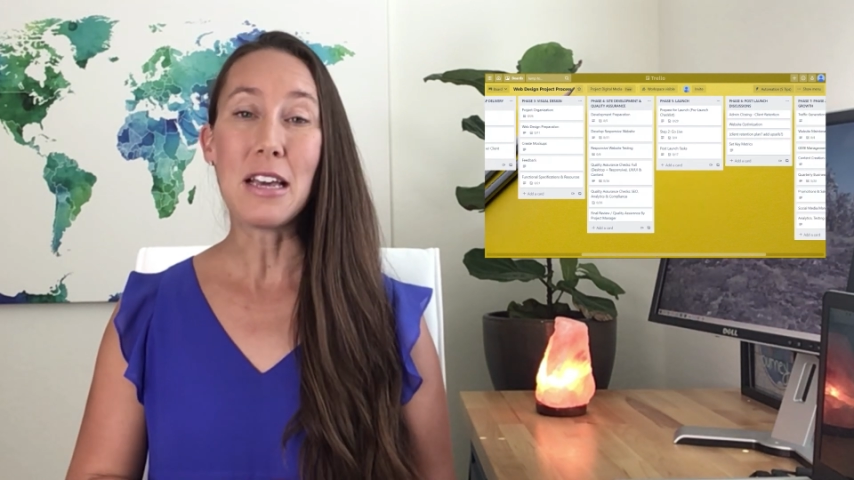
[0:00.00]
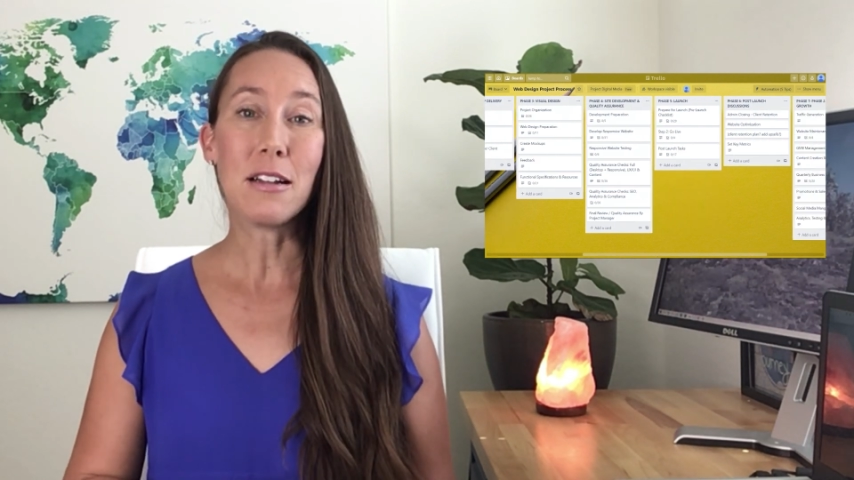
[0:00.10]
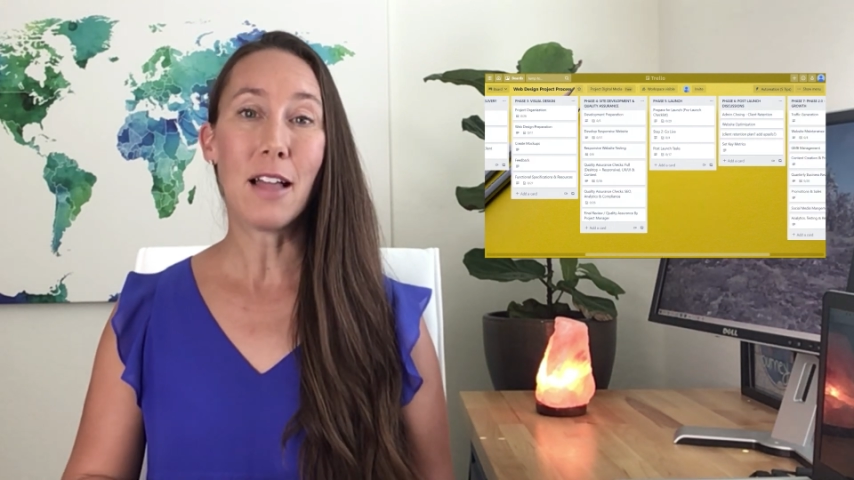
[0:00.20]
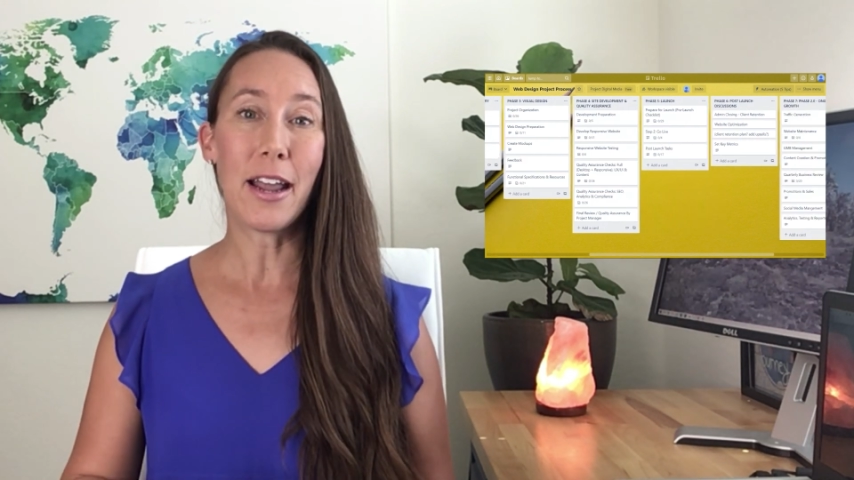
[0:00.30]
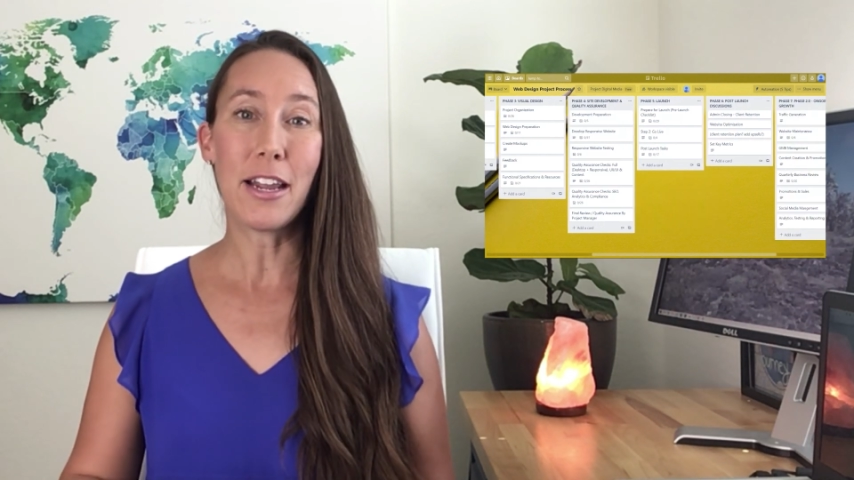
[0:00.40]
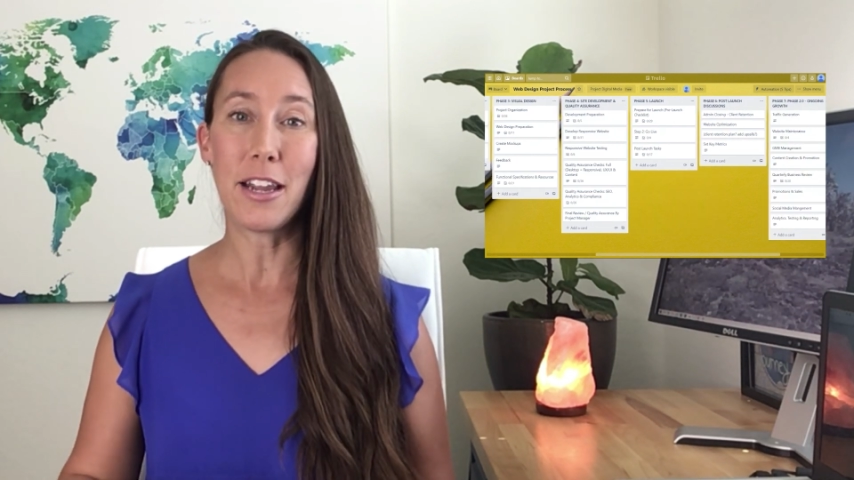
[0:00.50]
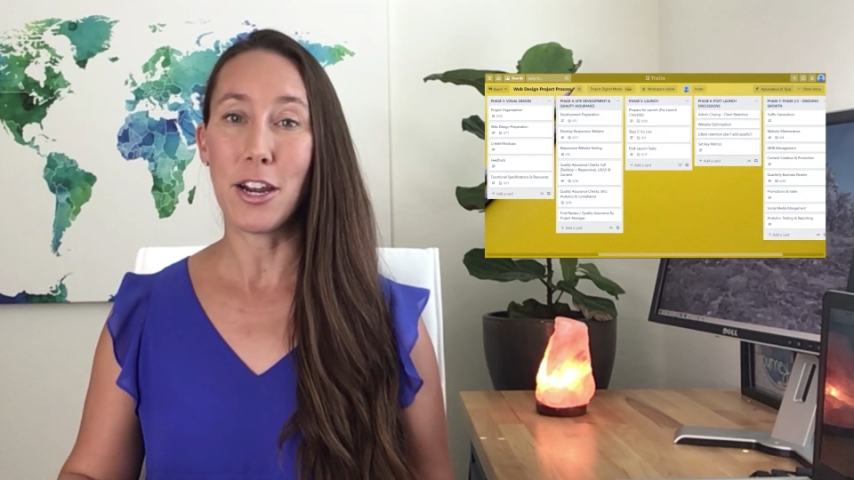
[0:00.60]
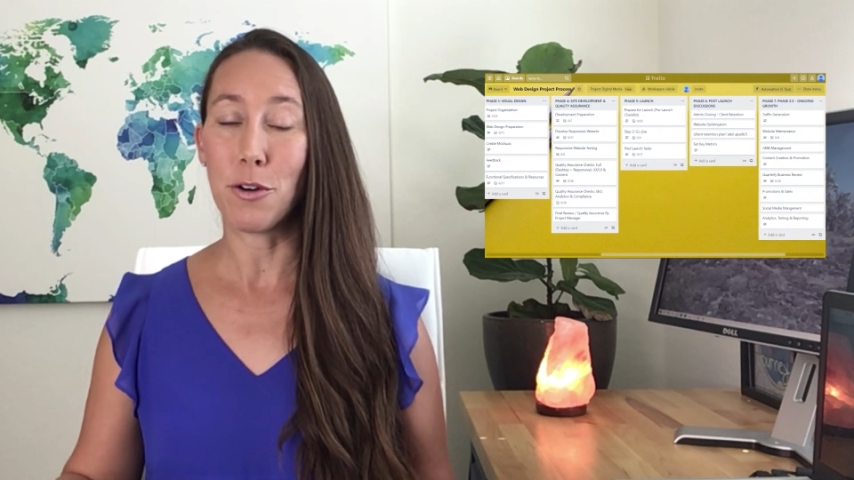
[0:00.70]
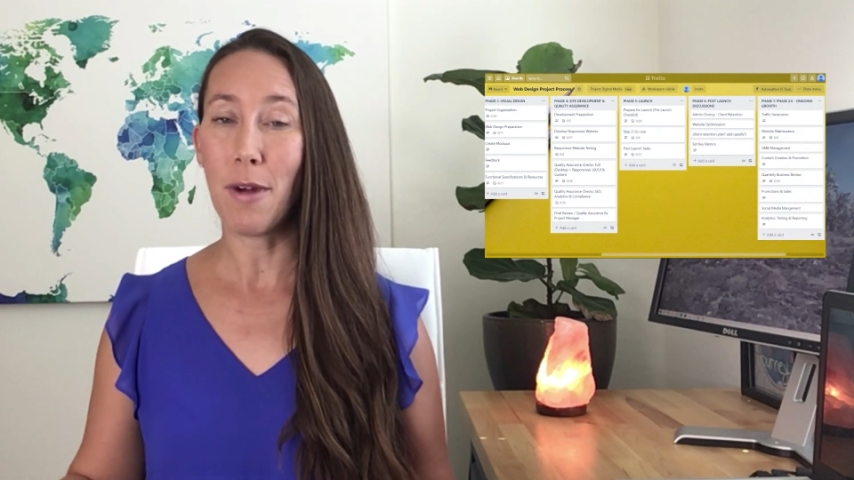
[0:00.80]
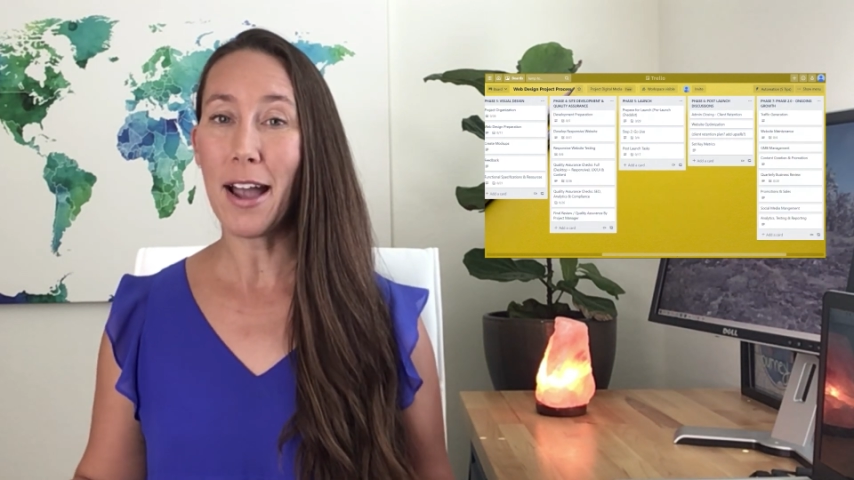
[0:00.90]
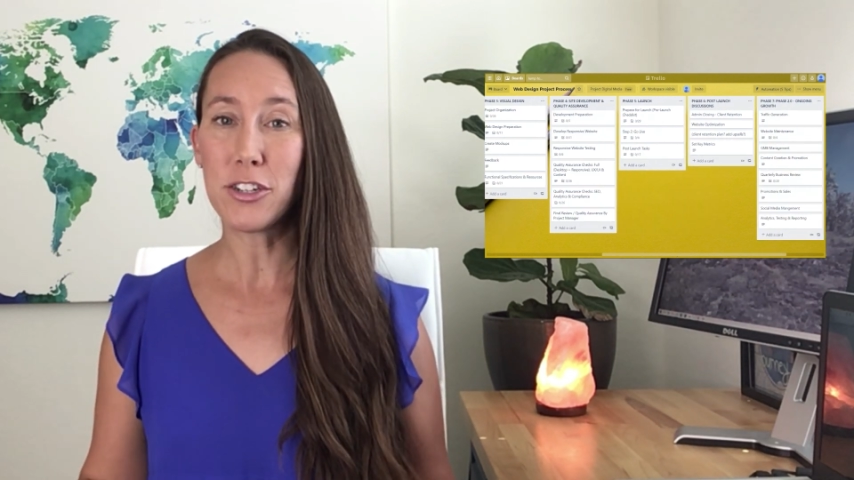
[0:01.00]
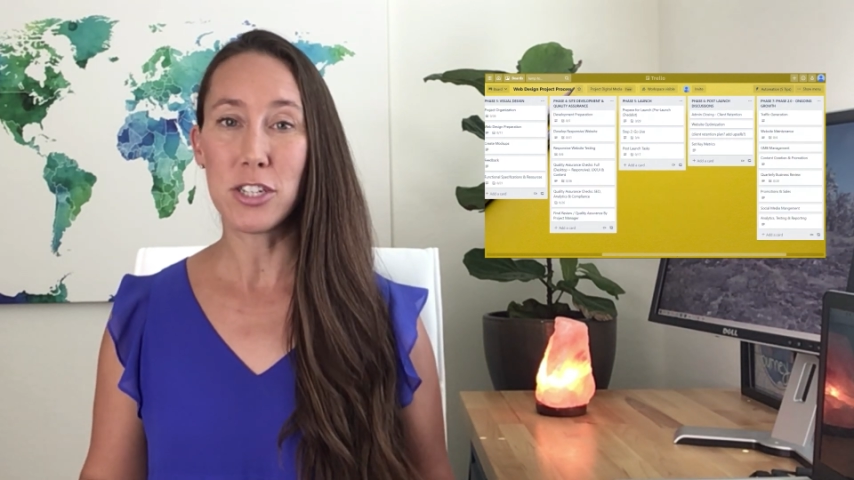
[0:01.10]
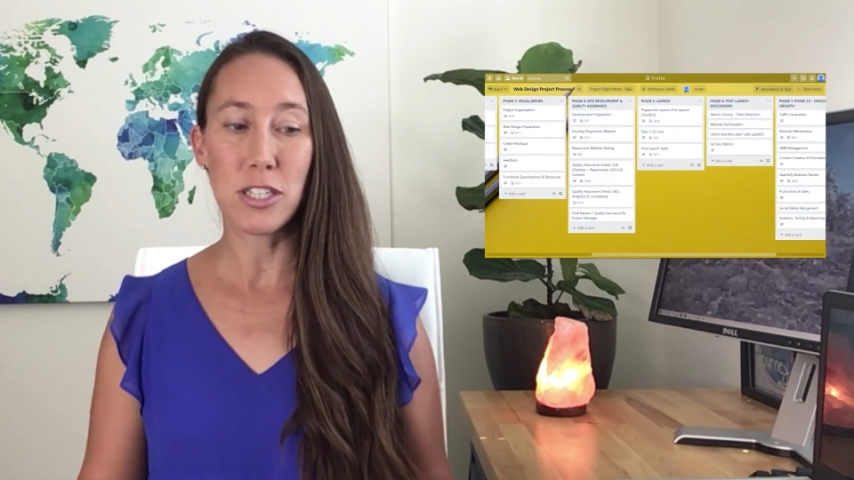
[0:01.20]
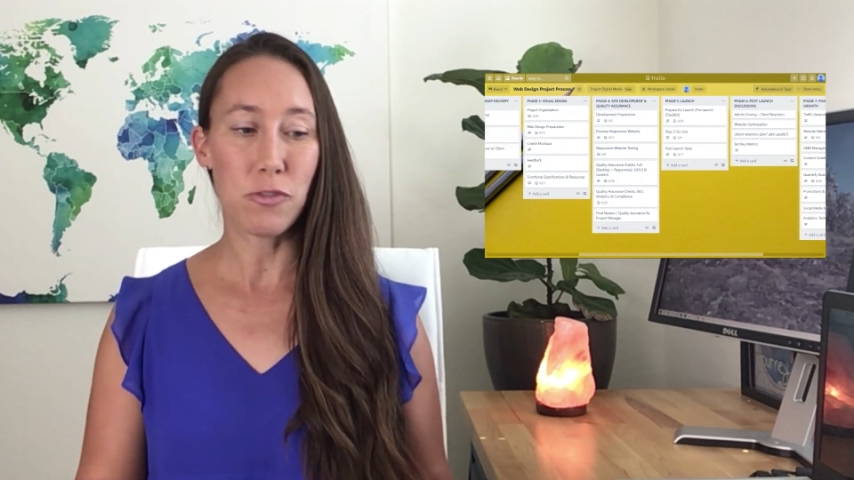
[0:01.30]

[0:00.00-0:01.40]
client interactions,